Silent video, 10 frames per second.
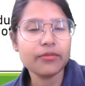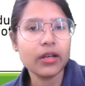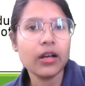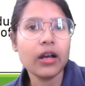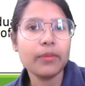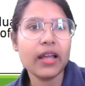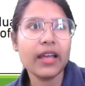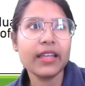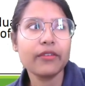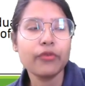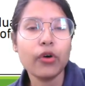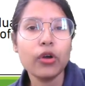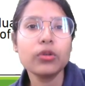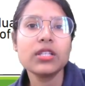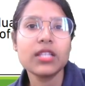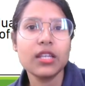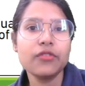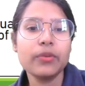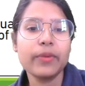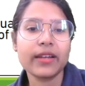apply or follow the
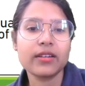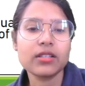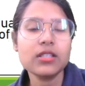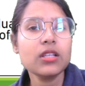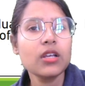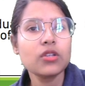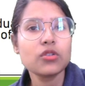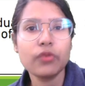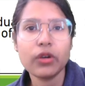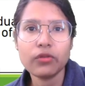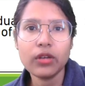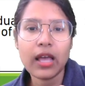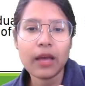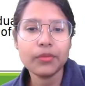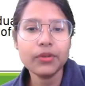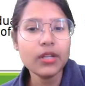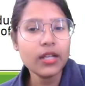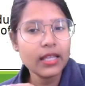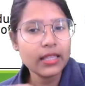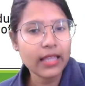sanitary practices, so what will happen
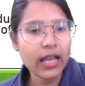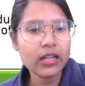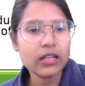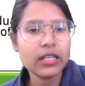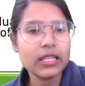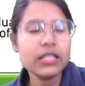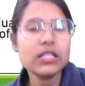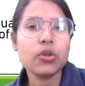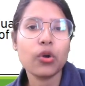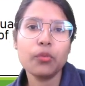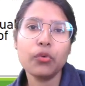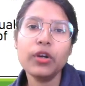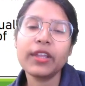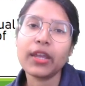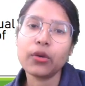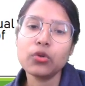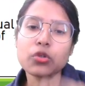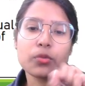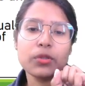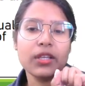that yeast or a mold can
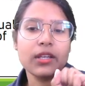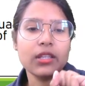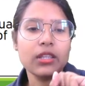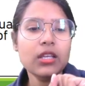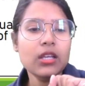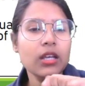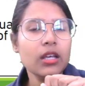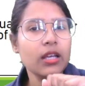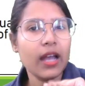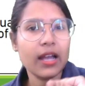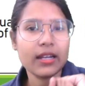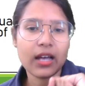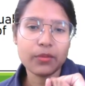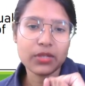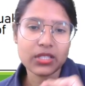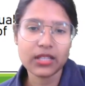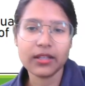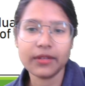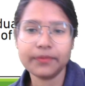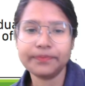also be there in the hand garments are there.